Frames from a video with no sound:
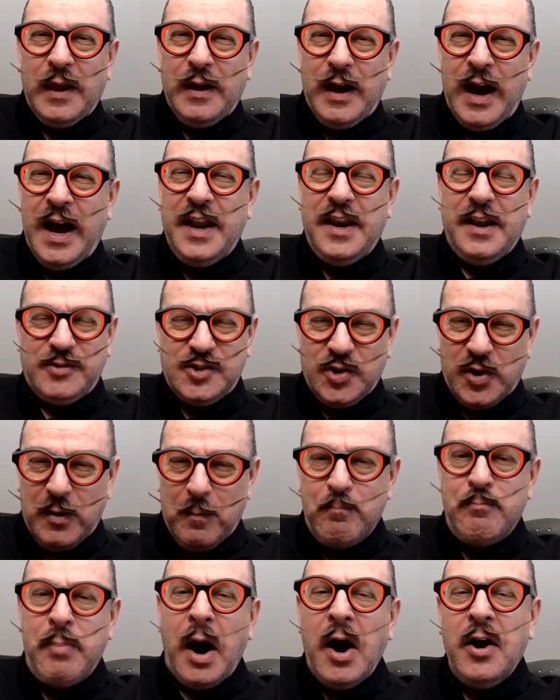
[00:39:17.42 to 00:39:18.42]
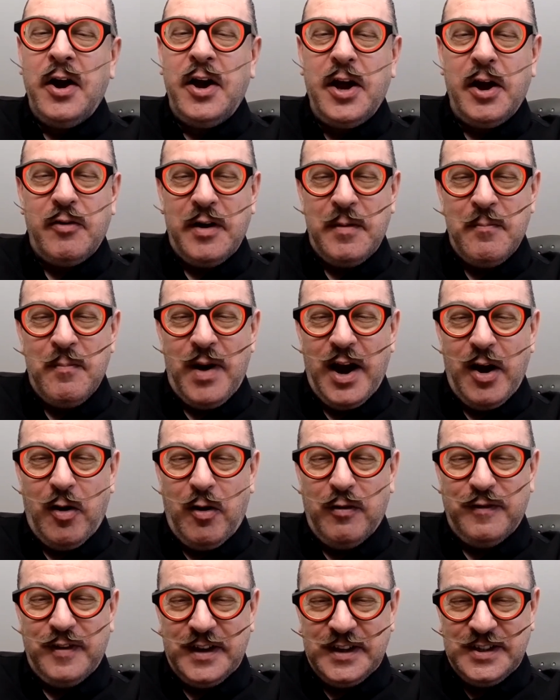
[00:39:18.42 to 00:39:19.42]
I had a sort of bunker in my
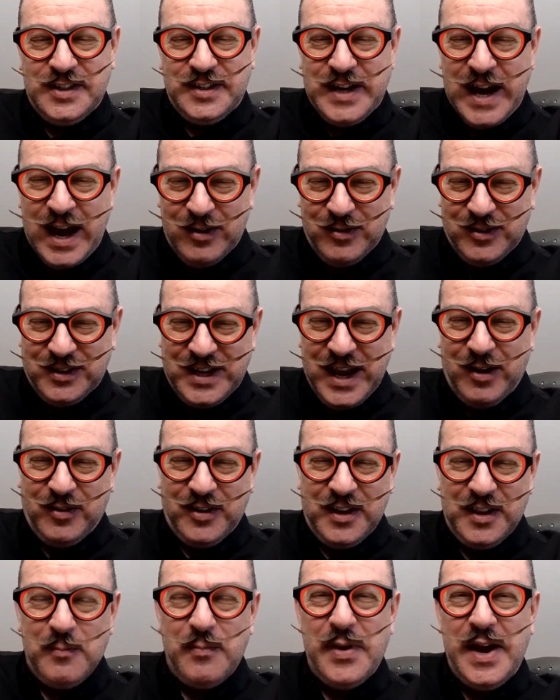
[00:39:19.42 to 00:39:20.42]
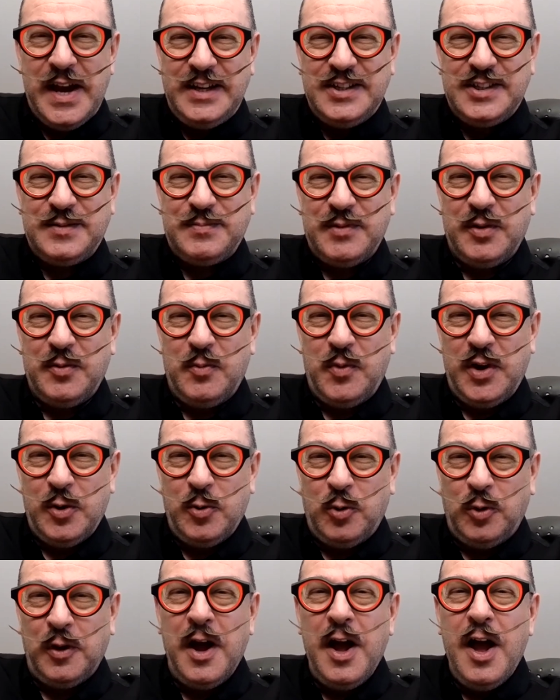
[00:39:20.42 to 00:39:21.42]
office down in the basement. We
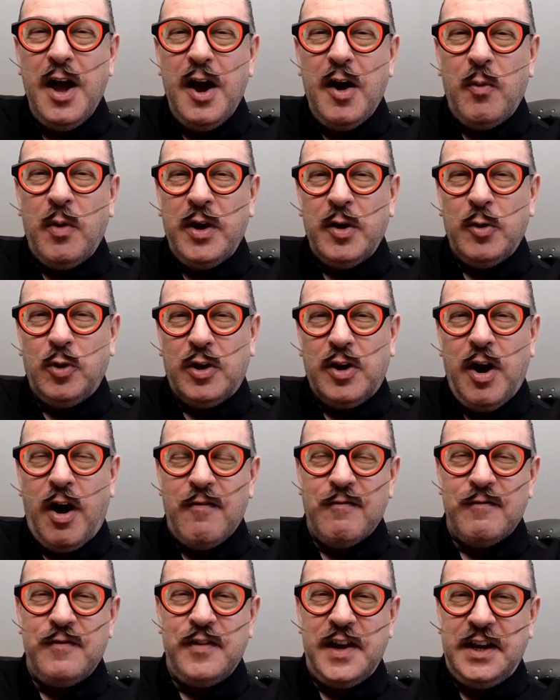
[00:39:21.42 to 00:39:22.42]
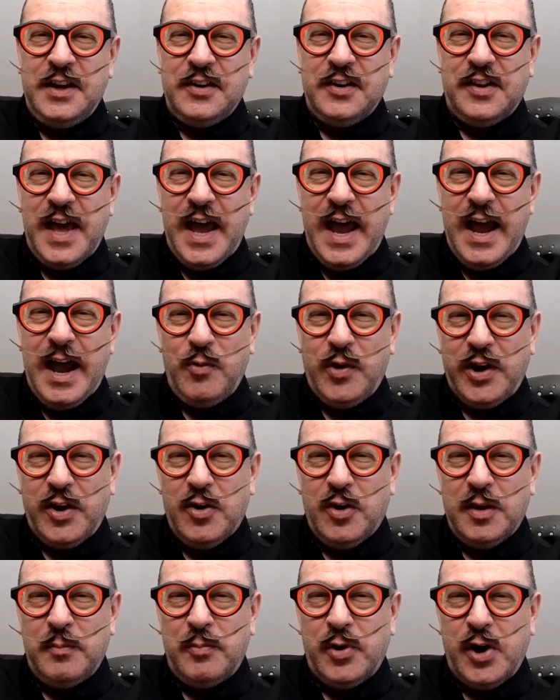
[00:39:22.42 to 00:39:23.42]
all convened there. We
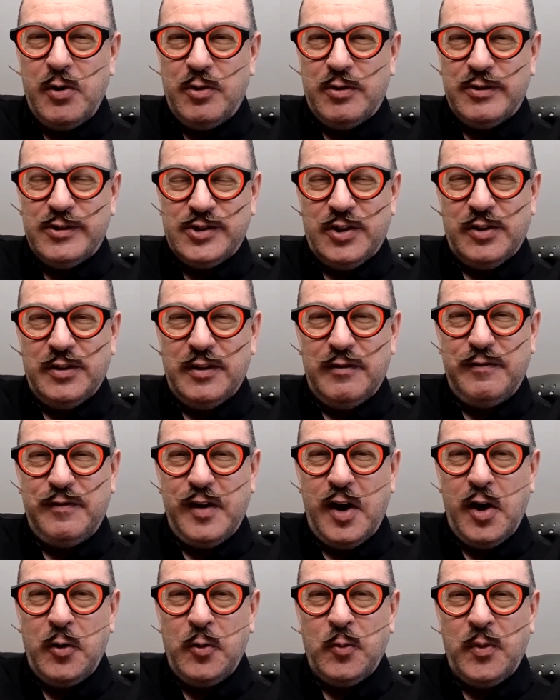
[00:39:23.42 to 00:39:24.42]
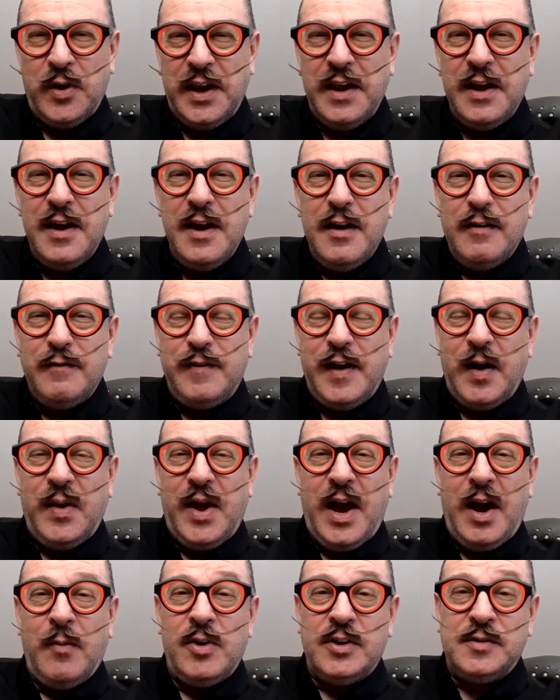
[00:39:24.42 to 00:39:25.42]
got the brokers on the phone. We found
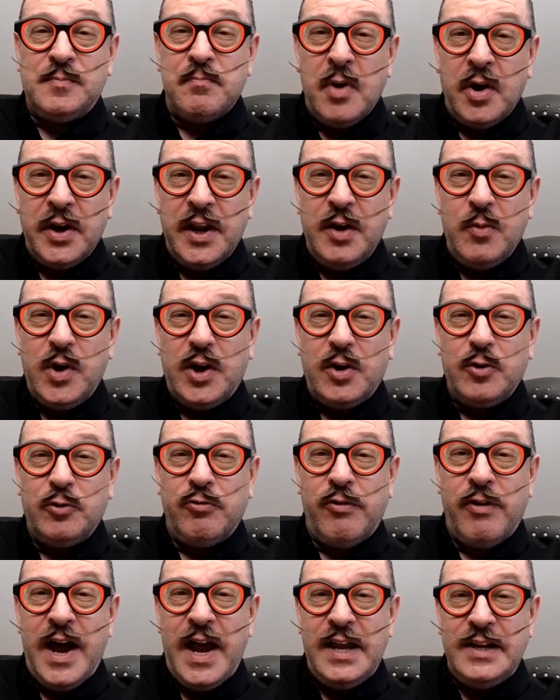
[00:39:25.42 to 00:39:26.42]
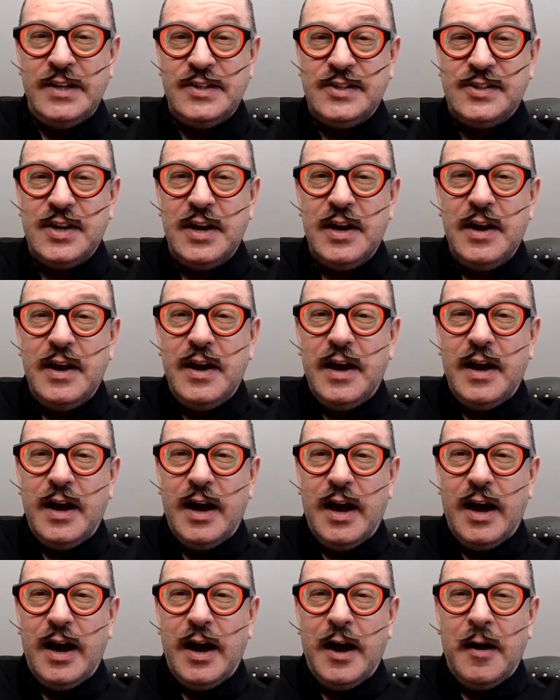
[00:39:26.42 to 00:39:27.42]
out how much money we could raise,
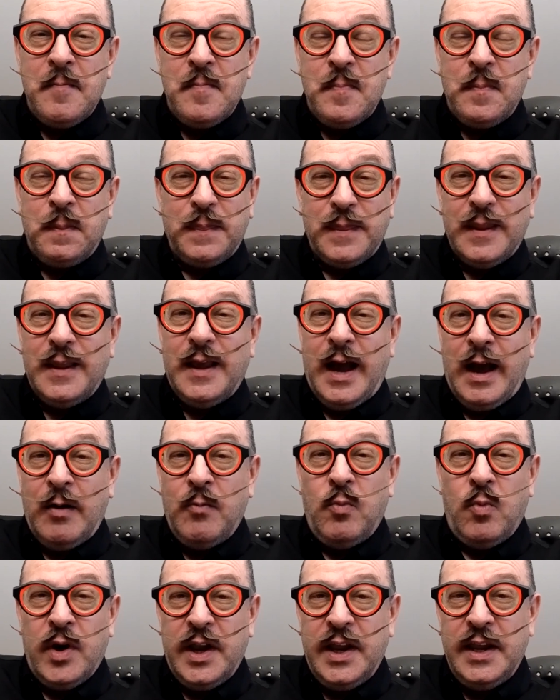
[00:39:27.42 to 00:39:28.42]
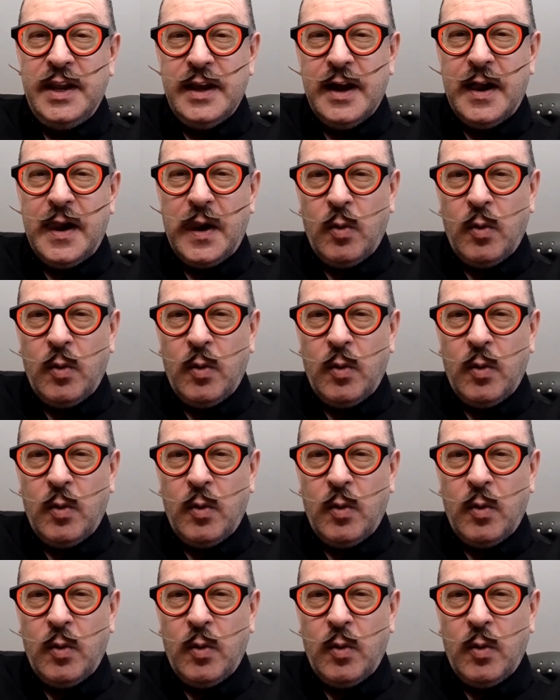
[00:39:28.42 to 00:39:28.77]
and we